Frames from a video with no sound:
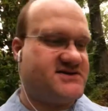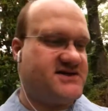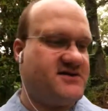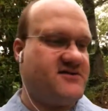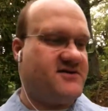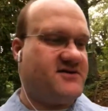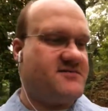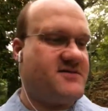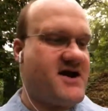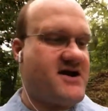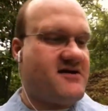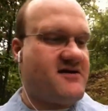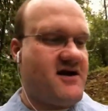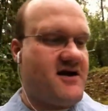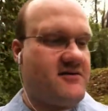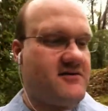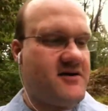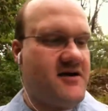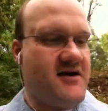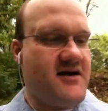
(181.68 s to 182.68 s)
of scenery in the
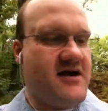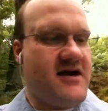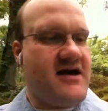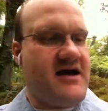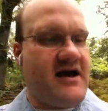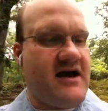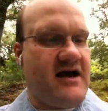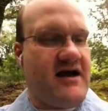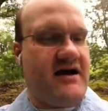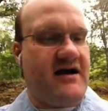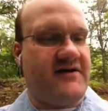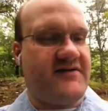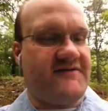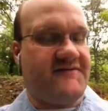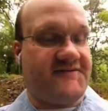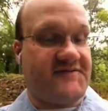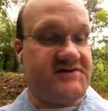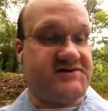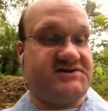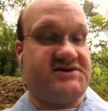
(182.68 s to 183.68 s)
background.
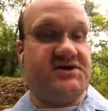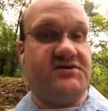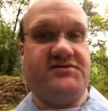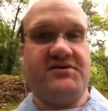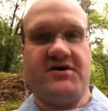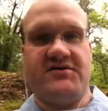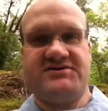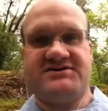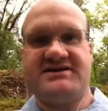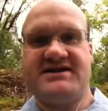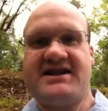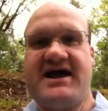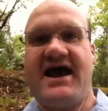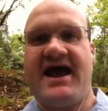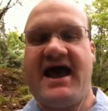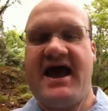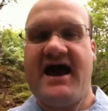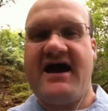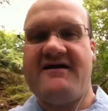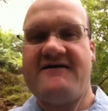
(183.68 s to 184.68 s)
The first 2 notes that
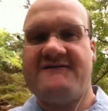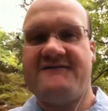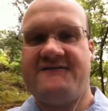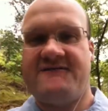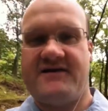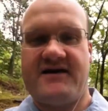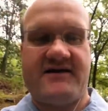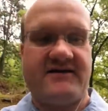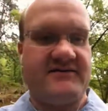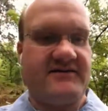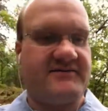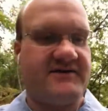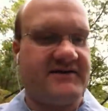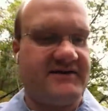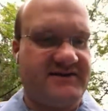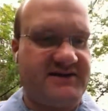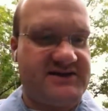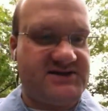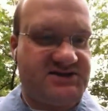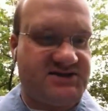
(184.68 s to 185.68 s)
I have
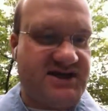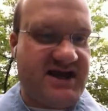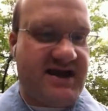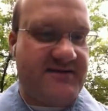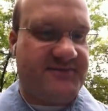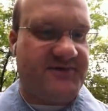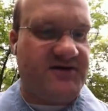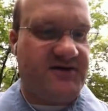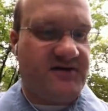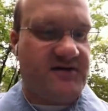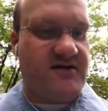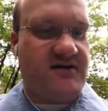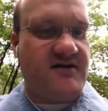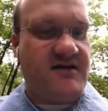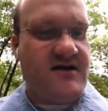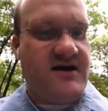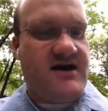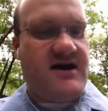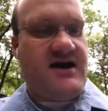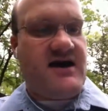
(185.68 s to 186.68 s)
in this chapter
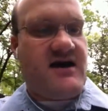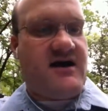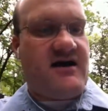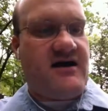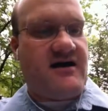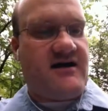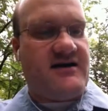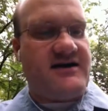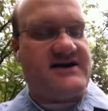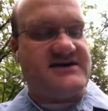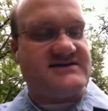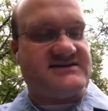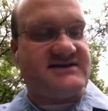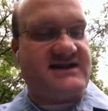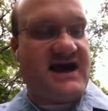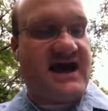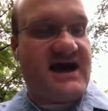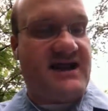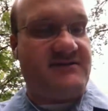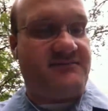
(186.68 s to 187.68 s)

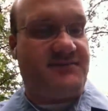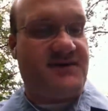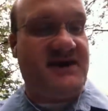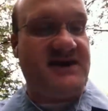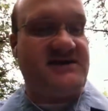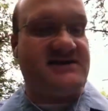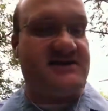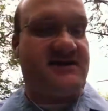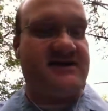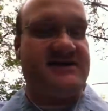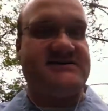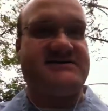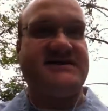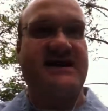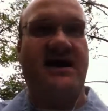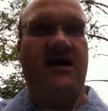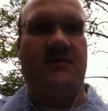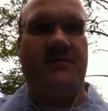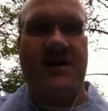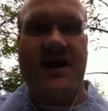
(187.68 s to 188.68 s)
is that Peeta is
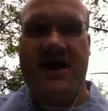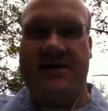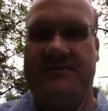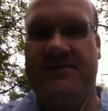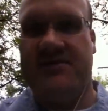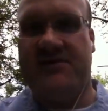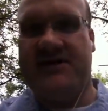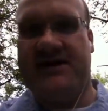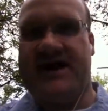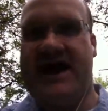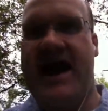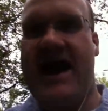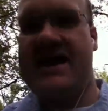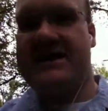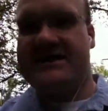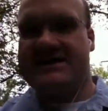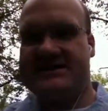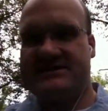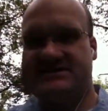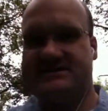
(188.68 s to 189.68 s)
now pampering
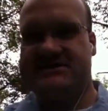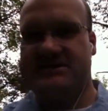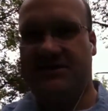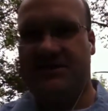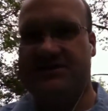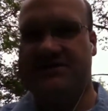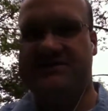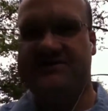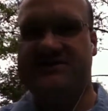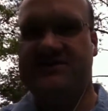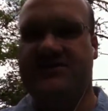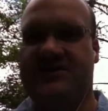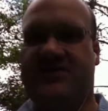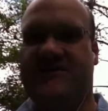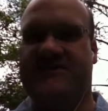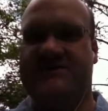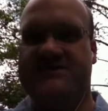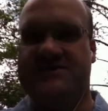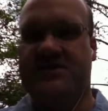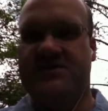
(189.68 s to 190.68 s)
Katniss, so it's sort
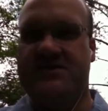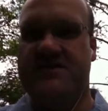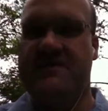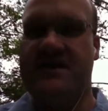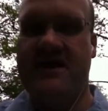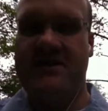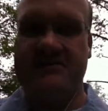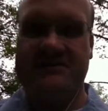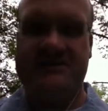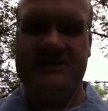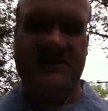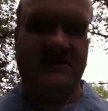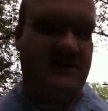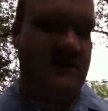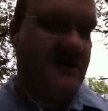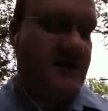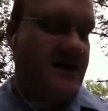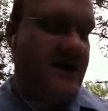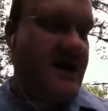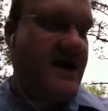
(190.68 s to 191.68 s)
of a turnabout,
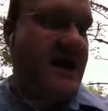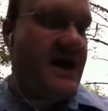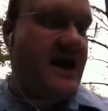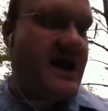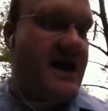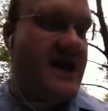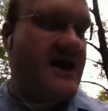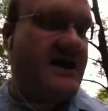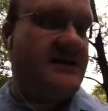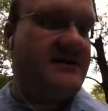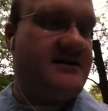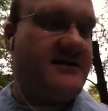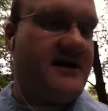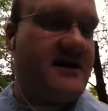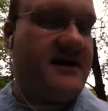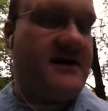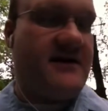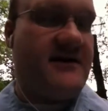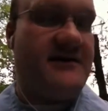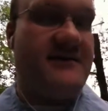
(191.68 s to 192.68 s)
and
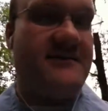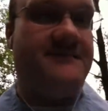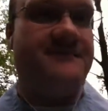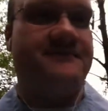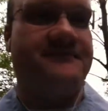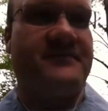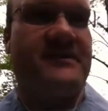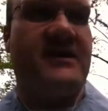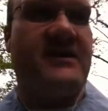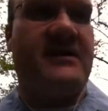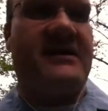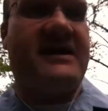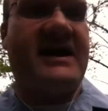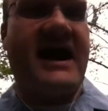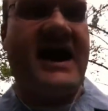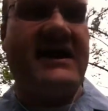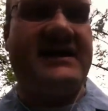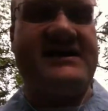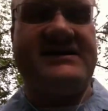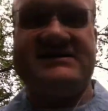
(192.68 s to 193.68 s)

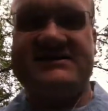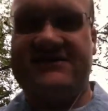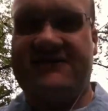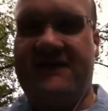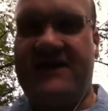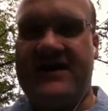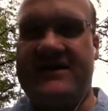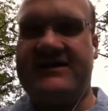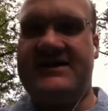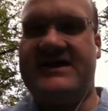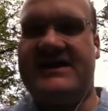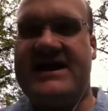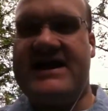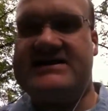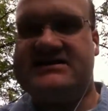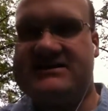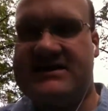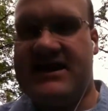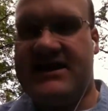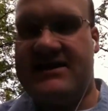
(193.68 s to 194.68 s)
Katniss finally
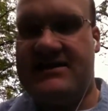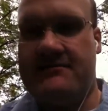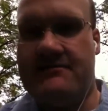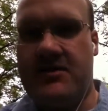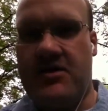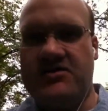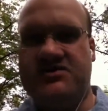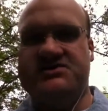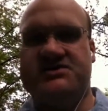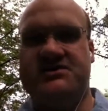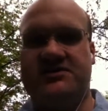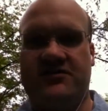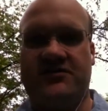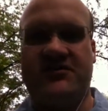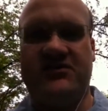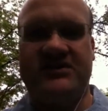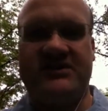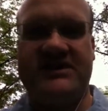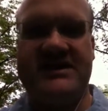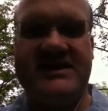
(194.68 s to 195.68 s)
gets an
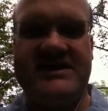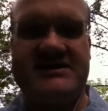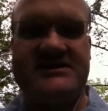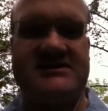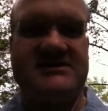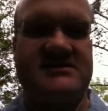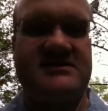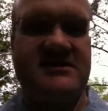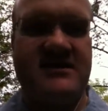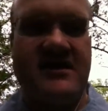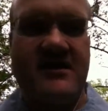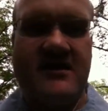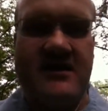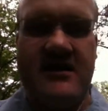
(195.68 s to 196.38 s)
emotional release.